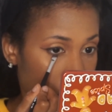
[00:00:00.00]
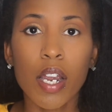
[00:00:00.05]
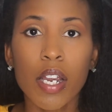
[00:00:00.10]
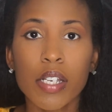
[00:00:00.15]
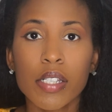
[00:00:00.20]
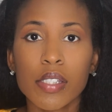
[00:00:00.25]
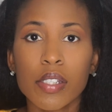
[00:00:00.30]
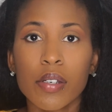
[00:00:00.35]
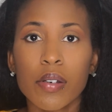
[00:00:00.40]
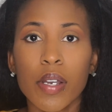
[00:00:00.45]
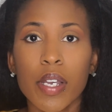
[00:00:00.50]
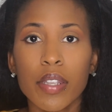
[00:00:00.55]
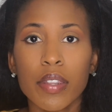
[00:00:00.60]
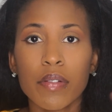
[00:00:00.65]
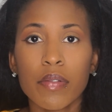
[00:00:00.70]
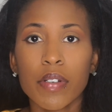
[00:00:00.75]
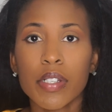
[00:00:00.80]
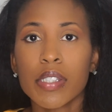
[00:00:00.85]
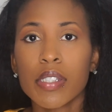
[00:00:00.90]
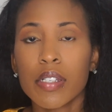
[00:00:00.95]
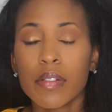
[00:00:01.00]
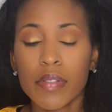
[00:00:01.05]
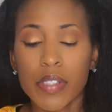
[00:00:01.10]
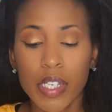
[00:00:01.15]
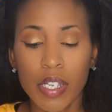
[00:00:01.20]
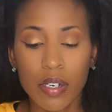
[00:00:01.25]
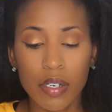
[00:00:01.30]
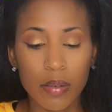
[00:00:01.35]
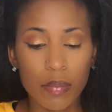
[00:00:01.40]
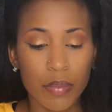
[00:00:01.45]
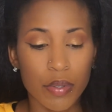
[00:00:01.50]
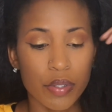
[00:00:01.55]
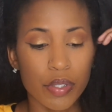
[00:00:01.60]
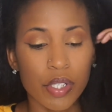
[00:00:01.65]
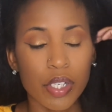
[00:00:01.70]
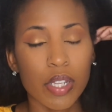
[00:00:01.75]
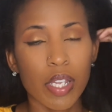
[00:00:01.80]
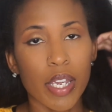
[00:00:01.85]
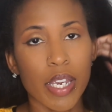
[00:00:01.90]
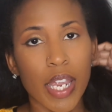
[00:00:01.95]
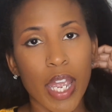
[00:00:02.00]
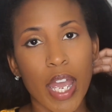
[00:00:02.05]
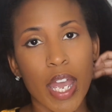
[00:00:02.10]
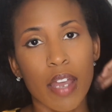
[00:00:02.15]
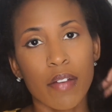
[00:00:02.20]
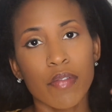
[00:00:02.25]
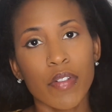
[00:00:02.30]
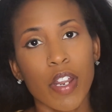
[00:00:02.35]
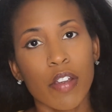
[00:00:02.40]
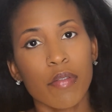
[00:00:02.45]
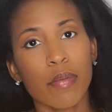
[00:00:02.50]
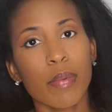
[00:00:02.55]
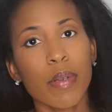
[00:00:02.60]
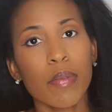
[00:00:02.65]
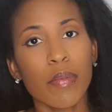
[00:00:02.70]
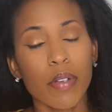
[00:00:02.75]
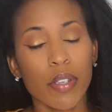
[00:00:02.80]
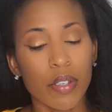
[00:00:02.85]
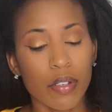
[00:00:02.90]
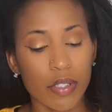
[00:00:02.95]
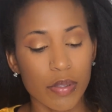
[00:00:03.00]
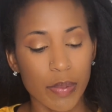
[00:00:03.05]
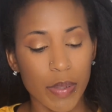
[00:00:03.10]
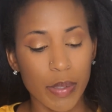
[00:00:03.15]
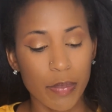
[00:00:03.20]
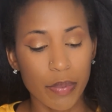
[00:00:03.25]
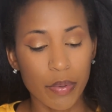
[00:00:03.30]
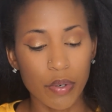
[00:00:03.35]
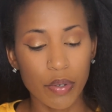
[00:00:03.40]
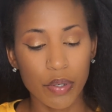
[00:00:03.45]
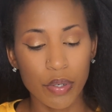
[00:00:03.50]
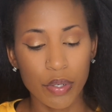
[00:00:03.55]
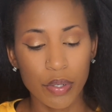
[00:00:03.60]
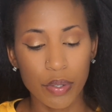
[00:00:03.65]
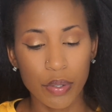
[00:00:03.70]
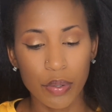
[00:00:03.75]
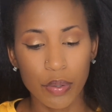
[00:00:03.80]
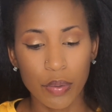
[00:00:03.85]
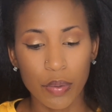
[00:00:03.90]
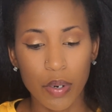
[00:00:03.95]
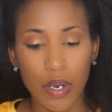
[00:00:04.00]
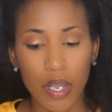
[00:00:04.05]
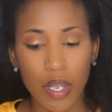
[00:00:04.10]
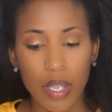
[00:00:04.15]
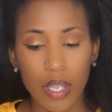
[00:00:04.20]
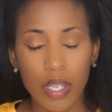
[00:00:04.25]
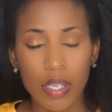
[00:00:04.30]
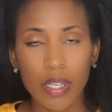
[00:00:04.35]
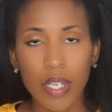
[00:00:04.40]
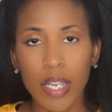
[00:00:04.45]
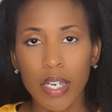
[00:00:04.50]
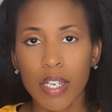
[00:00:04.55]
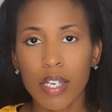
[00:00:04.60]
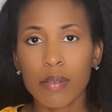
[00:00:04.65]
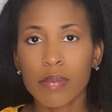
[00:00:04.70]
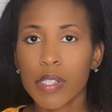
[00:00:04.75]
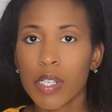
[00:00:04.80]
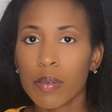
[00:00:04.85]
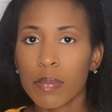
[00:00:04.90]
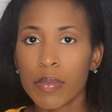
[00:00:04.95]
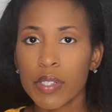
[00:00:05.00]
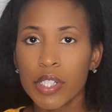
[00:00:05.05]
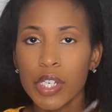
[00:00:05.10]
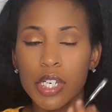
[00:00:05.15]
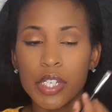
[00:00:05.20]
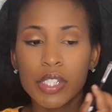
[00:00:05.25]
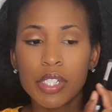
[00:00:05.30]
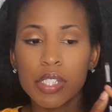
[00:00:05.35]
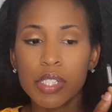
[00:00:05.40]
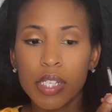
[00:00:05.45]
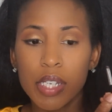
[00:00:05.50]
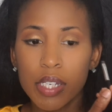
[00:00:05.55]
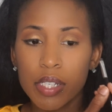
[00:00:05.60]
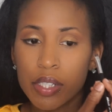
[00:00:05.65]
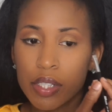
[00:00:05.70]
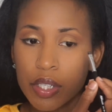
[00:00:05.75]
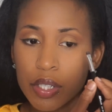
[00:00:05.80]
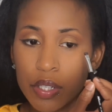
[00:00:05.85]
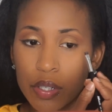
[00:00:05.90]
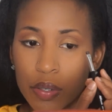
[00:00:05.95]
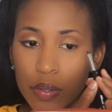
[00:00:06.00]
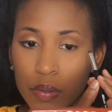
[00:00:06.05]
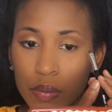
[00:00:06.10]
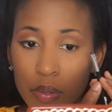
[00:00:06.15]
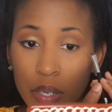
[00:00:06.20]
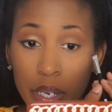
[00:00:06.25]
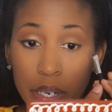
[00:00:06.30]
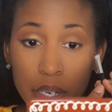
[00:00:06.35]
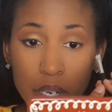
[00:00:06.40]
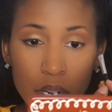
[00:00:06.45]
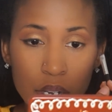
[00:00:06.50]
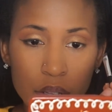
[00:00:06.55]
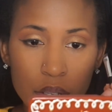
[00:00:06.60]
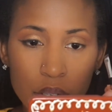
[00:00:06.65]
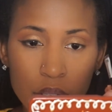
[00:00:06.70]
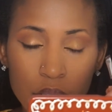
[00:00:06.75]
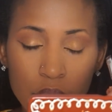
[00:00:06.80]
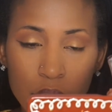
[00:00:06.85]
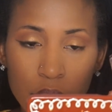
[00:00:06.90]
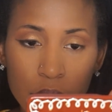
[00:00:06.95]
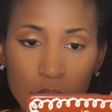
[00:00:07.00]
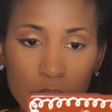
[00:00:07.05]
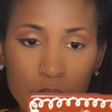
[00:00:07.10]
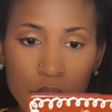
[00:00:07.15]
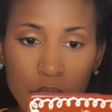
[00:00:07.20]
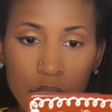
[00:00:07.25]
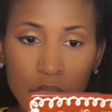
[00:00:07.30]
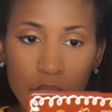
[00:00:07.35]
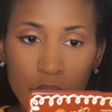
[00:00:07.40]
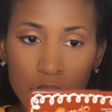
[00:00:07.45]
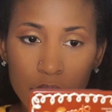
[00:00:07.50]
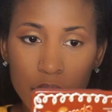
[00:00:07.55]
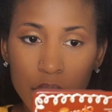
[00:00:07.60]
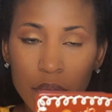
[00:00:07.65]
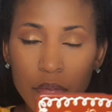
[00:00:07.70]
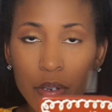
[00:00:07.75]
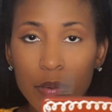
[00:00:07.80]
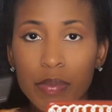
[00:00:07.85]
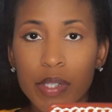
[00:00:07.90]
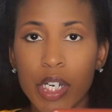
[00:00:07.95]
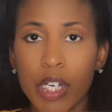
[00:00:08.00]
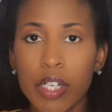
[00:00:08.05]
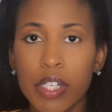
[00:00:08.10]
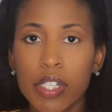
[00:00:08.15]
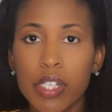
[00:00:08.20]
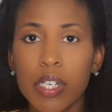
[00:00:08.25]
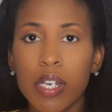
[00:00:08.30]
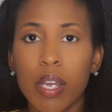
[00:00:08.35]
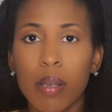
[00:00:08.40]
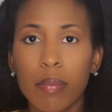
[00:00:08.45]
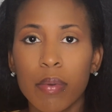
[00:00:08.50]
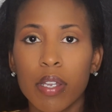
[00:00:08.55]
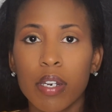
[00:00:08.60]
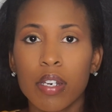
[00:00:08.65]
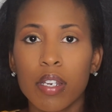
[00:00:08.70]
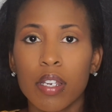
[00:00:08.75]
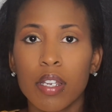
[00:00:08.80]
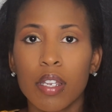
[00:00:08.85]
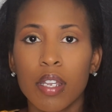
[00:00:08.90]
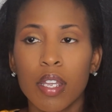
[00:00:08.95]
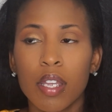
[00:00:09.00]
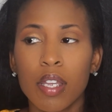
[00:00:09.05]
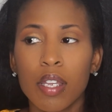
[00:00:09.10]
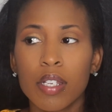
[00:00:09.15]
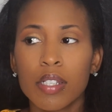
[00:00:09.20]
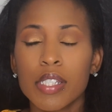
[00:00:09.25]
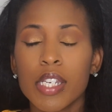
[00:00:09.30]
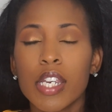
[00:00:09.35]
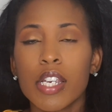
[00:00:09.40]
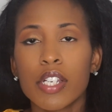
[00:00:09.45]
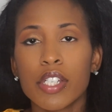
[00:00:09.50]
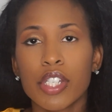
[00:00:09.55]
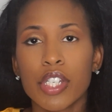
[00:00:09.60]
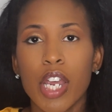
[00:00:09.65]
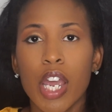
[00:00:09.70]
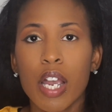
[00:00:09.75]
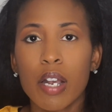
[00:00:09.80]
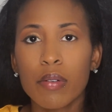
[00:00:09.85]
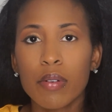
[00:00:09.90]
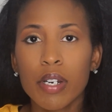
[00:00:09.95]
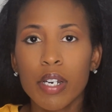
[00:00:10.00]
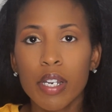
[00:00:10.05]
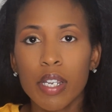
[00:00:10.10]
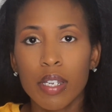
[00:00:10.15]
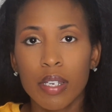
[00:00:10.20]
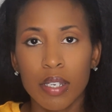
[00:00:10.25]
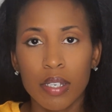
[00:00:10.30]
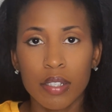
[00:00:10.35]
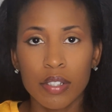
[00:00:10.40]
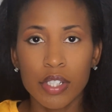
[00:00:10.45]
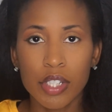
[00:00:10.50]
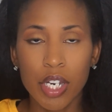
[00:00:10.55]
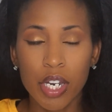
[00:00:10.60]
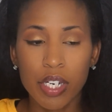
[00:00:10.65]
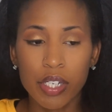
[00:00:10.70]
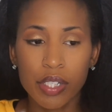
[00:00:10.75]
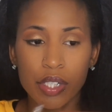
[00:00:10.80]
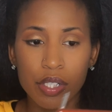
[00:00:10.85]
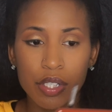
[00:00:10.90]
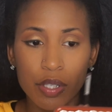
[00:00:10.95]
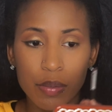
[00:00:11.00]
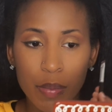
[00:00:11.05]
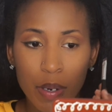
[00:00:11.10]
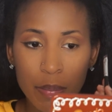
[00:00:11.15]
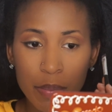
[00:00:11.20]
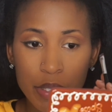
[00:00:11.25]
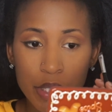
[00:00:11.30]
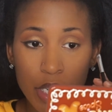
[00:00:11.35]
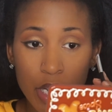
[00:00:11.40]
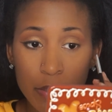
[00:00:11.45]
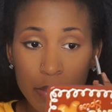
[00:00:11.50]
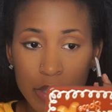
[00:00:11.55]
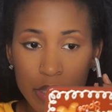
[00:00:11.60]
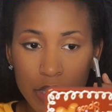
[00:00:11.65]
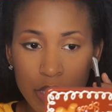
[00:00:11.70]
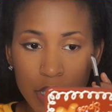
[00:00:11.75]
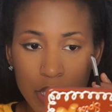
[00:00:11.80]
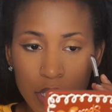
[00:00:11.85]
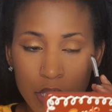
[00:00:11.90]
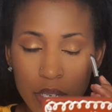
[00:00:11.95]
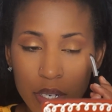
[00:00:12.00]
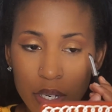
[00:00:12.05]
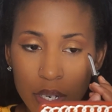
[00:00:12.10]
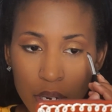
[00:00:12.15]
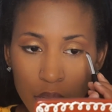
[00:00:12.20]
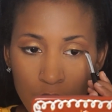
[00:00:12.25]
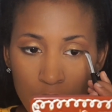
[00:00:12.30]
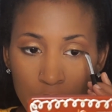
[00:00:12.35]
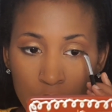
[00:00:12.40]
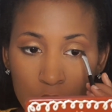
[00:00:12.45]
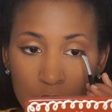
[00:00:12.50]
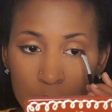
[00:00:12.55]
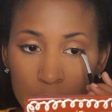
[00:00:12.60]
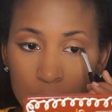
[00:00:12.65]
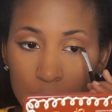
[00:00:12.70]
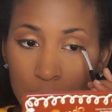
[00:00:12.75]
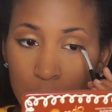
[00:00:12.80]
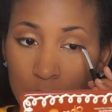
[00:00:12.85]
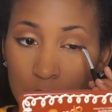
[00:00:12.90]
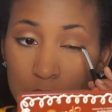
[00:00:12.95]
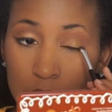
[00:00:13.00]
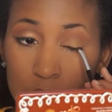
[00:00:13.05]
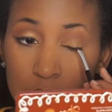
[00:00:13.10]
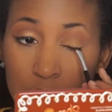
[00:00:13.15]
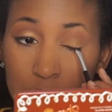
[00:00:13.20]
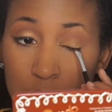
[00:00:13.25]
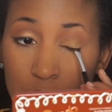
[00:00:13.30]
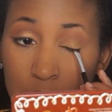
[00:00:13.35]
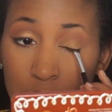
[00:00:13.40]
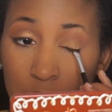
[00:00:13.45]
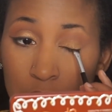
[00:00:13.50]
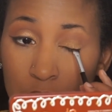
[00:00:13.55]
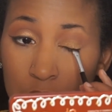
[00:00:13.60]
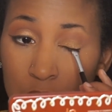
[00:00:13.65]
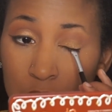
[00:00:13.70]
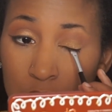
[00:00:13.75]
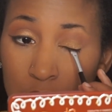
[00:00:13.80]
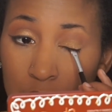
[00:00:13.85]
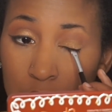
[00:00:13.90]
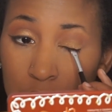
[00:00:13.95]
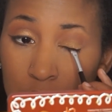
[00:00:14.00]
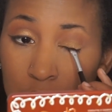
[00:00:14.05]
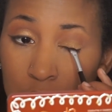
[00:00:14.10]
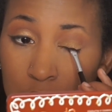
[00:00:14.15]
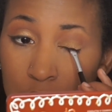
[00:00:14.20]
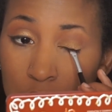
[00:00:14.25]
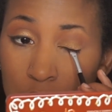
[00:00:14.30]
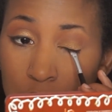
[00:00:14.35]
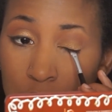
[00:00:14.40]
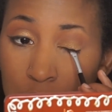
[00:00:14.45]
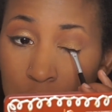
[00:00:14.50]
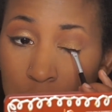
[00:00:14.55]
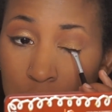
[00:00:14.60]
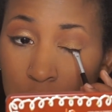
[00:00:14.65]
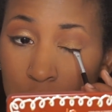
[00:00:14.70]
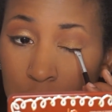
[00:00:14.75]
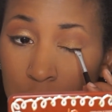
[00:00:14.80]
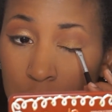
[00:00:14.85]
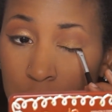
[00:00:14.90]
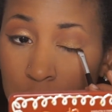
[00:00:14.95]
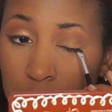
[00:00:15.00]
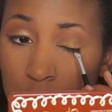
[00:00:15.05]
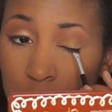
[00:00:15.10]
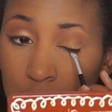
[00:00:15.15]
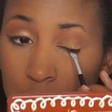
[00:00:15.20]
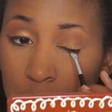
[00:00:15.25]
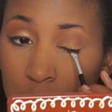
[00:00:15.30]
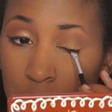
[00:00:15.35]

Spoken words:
Alright, so at the risk of sounding bougie, like, I've never been one of those people who like comes home and changes into like other clothes. Like, if I'm changing, I'm gonna take a shower and change into my pajamas then. But today I did, and